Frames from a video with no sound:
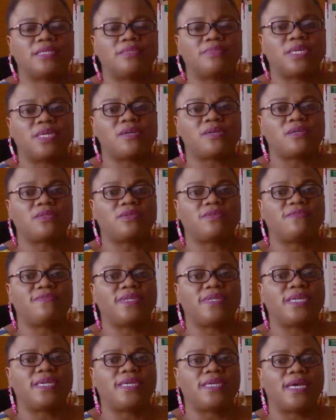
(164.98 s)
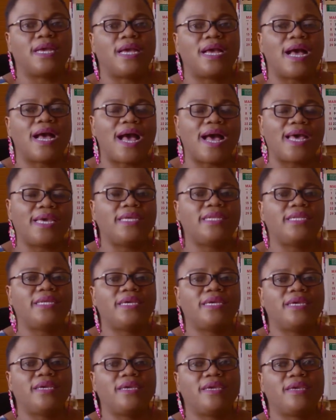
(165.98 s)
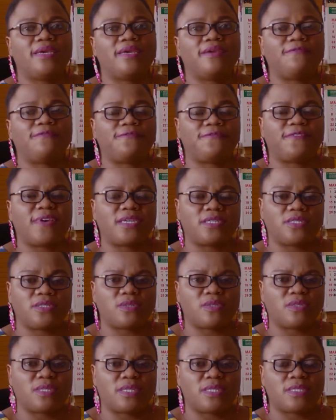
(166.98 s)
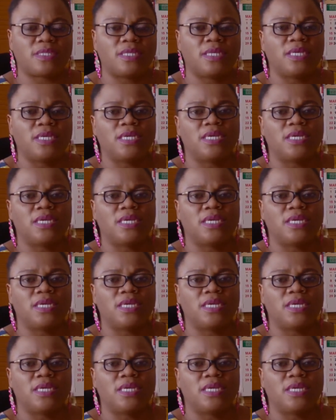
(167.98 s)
because of the highly infectious